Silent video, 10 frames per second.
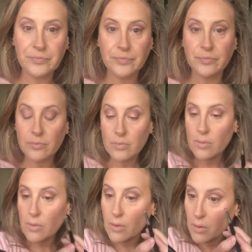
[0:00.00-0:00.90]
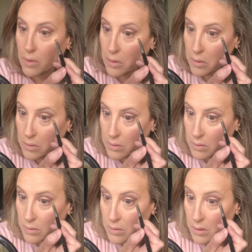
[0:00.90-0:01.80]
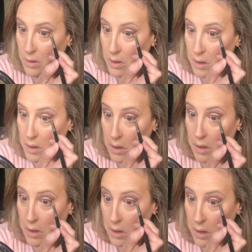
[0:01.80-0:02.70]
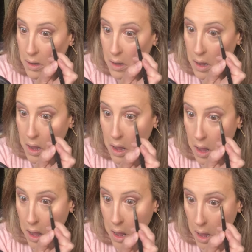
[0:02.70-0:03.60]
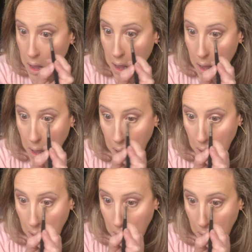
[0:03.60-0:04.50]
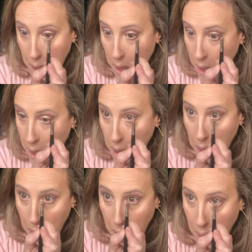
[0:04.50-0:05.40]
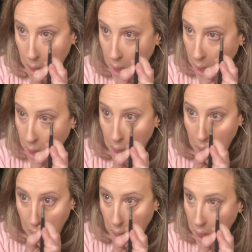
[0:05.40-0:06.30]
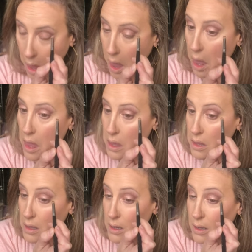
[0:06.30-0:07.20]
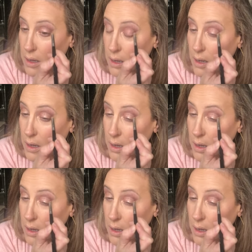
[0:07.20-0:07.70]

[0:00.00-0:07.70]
(silence)